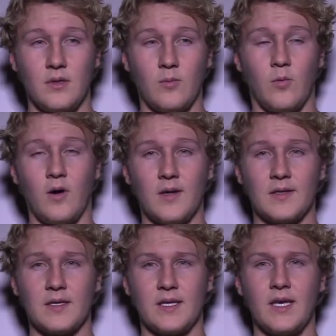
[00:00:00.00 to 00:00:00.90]

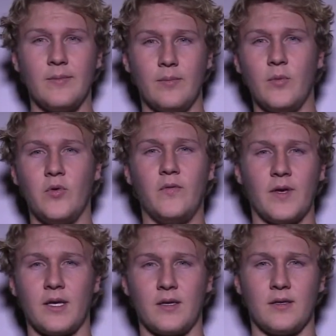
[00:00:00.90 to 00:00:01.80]
want to keep
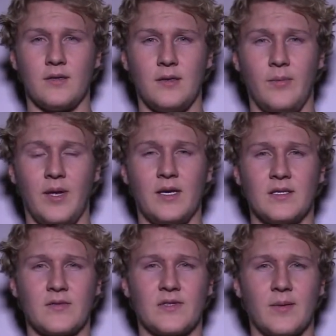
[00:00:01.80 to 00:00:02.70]
moving
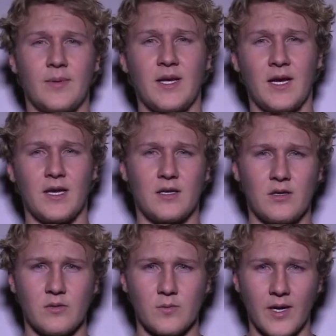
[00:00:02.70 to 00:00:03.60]
because of something I
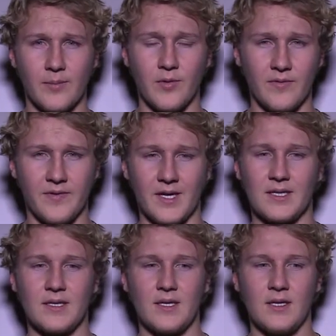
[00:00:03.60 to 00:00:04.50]
call the rainbow effect.